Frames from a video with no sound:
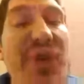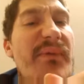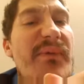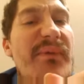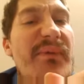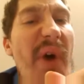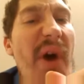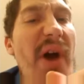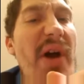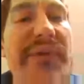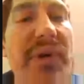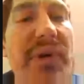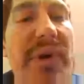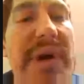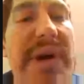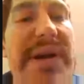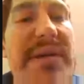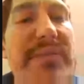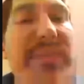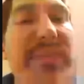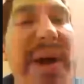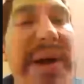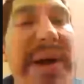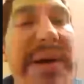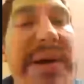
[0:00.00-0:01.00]
to fuck
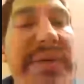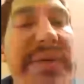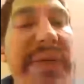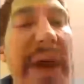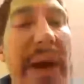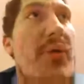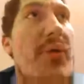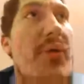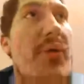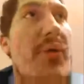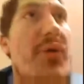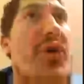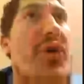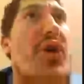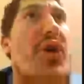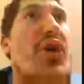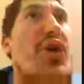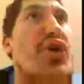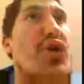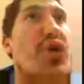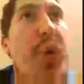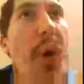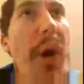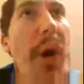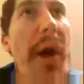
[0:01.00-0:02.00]
anybody that was
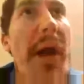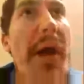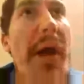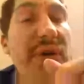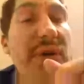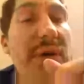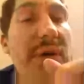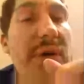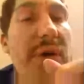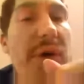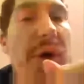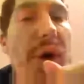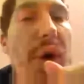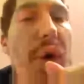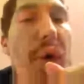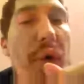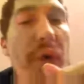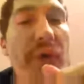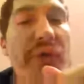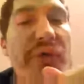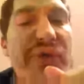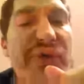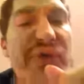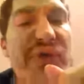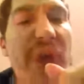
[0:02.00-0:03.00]
12 or, or
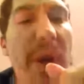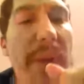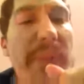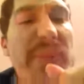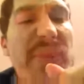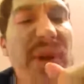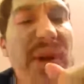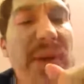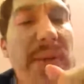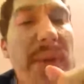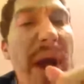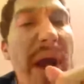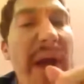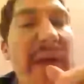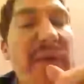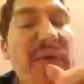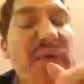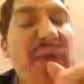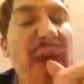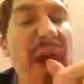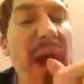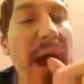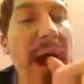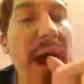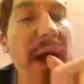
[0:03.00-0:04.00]
something like
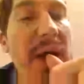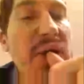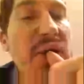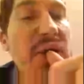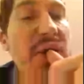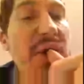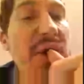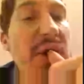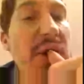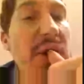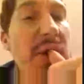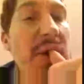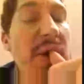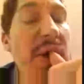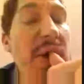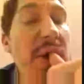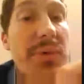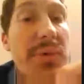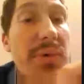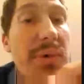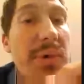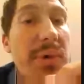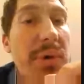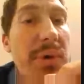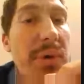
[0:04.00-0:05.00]
that.
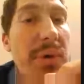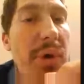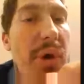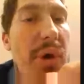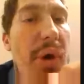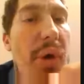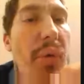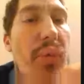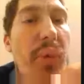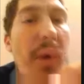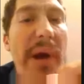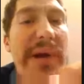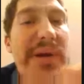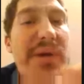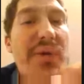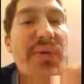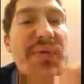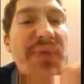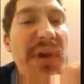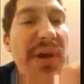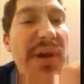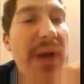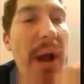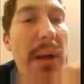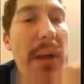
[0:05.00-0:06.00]
Why do you
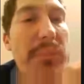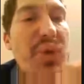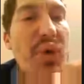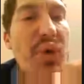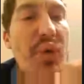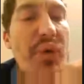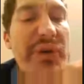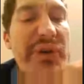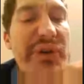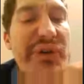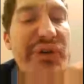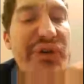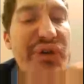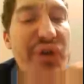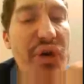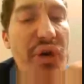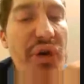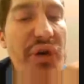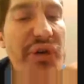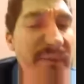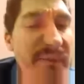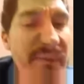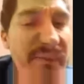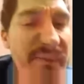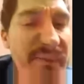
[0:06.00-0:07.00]
think I'm going to
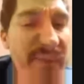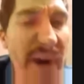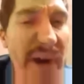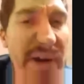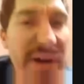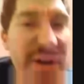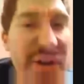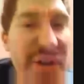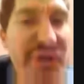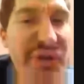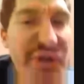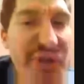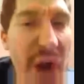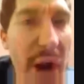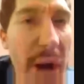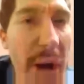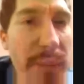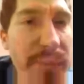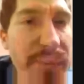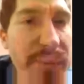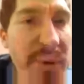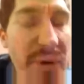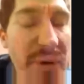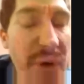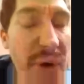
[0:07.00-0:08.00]
church? Fucking
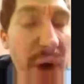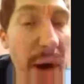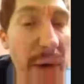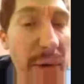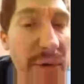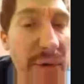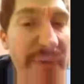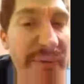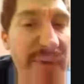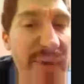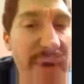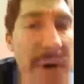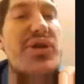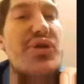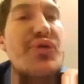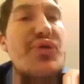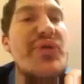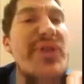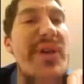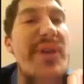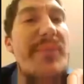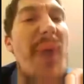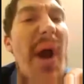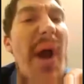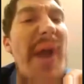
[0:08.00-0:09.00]
child pornography,
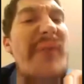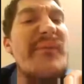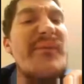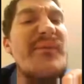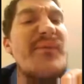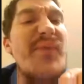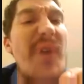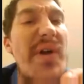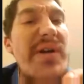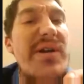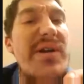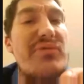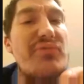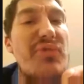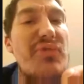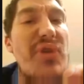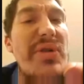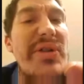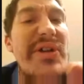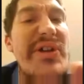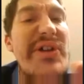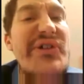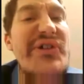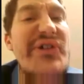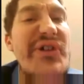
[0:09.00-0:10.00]
using my fucking
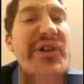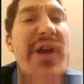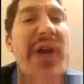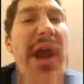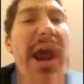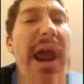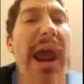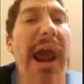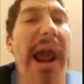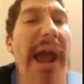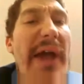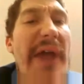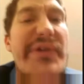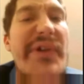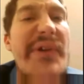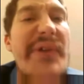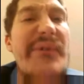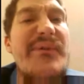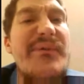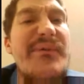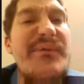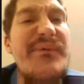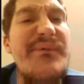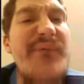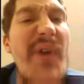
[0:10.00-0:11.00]
religion as
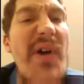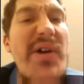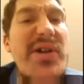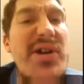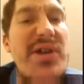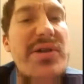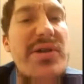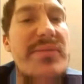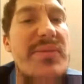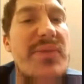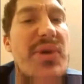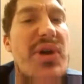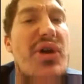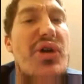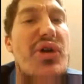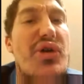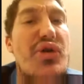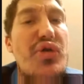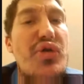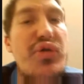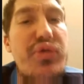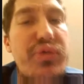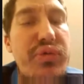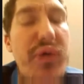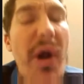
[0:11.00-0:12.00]
a
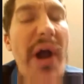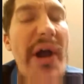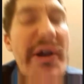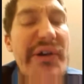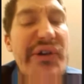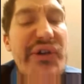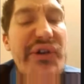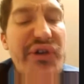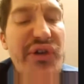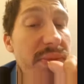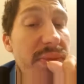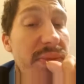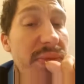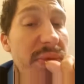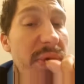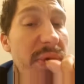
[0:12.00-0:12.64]
fucking crutch.